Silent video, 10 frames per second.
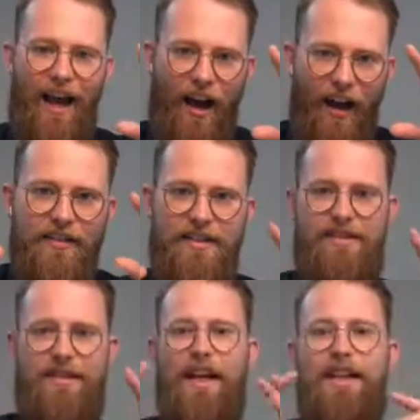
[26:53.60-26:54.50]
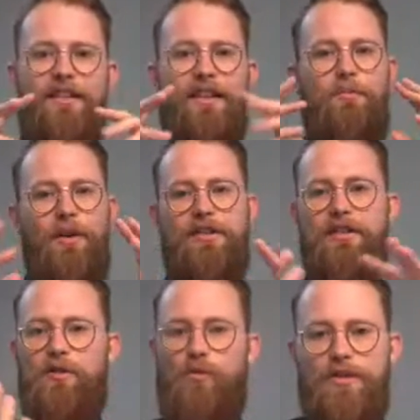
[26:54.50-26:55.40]
understand that the person
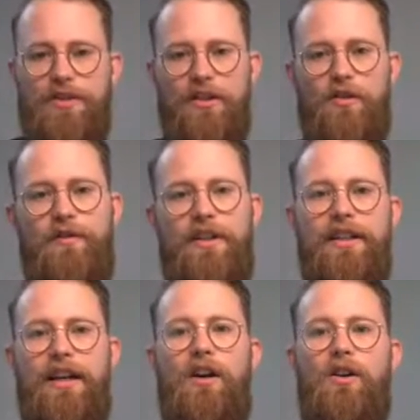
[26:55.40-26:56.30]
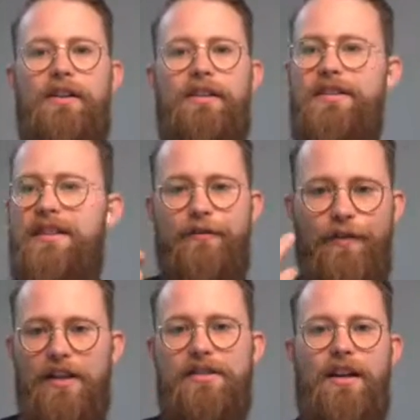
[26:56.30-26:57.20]
that's watching your video, it's their
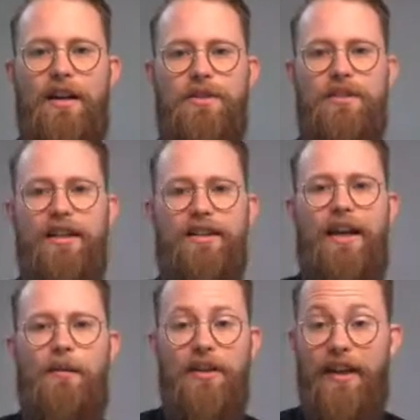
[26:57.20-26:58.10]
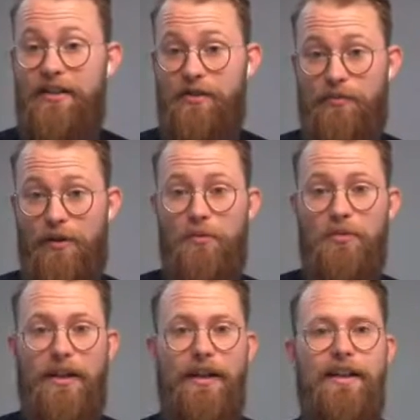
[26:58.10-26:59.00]
first time seeing the application
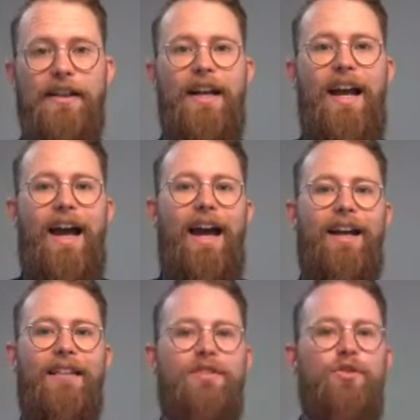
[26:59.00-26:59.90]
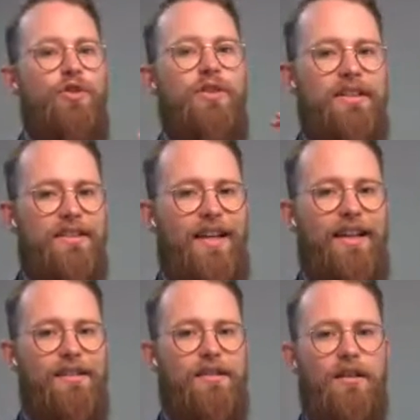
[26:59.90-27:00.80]
properly, and you need to take
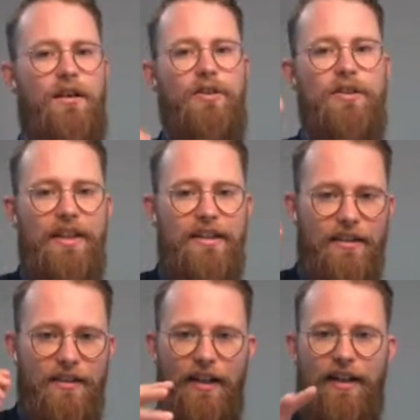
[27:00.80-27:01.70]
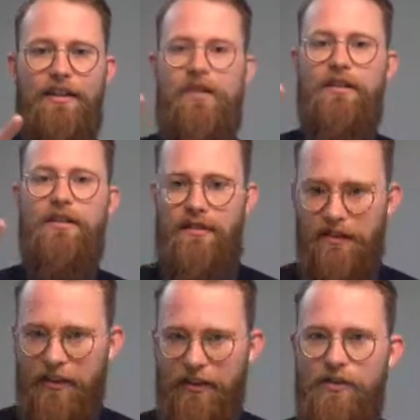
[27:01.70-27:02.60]
it slow. You need to
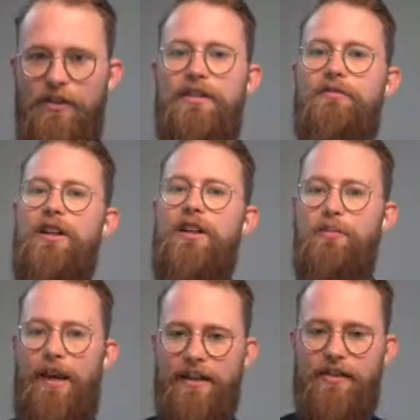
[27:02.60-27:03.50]
really pace